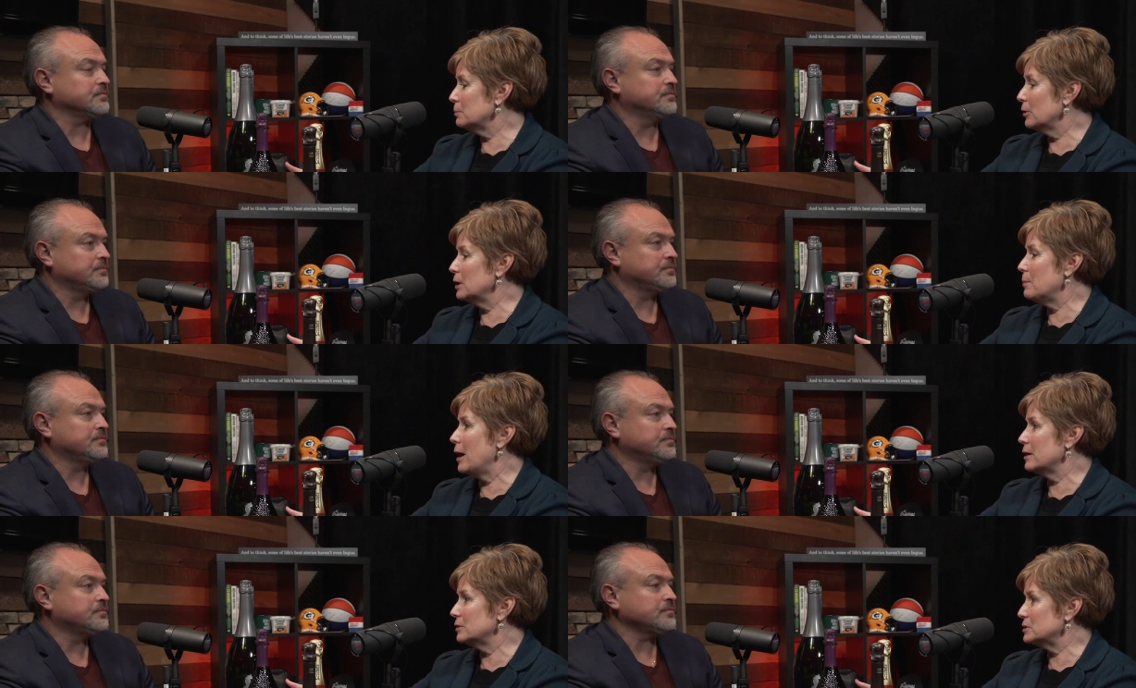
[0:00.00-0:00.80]
Speaker 1: are pretty
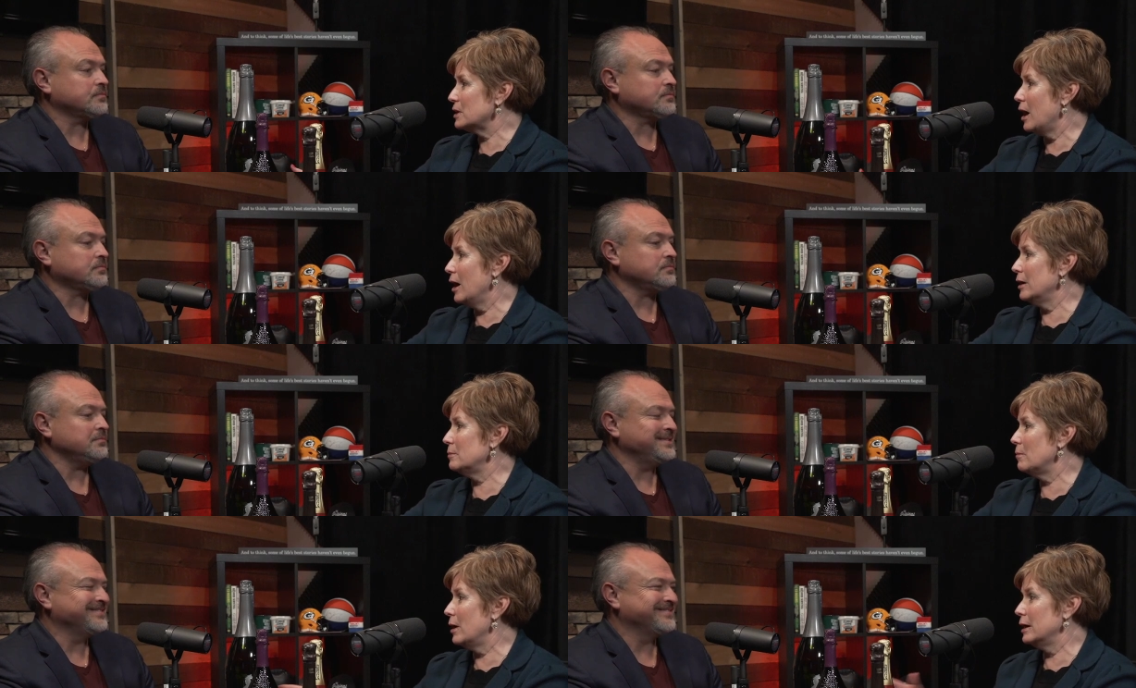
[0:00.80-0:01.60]
bottles. I
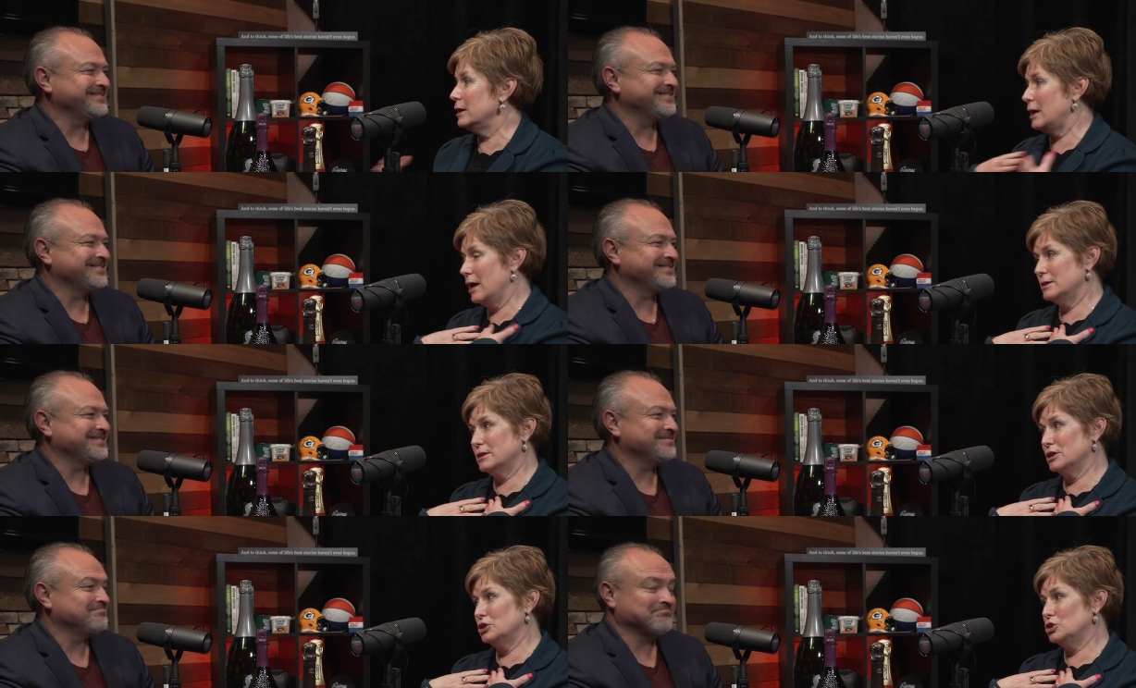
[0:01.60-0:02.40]
might, as a
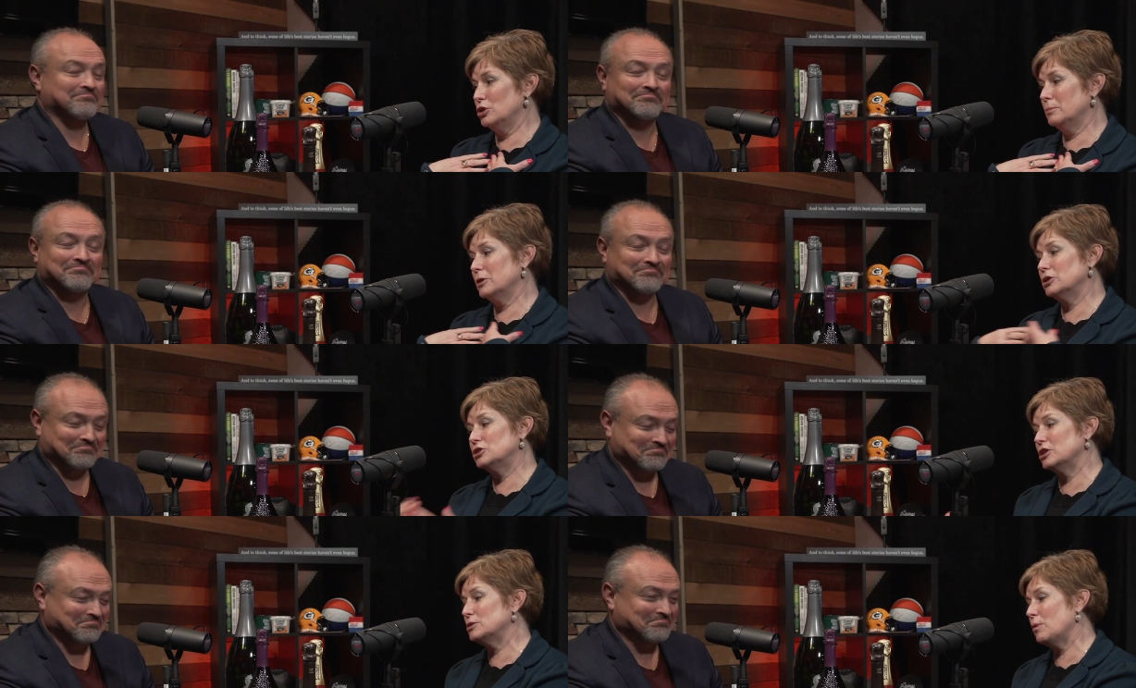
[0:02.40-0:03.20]
consumer,
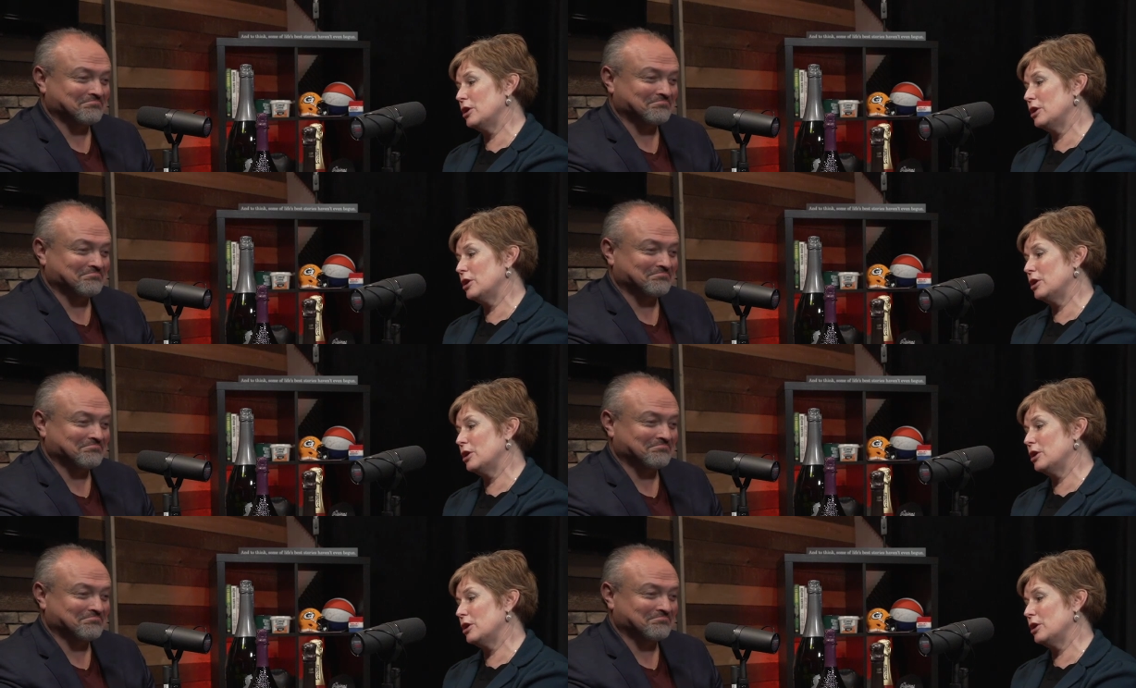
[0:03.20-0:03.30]
just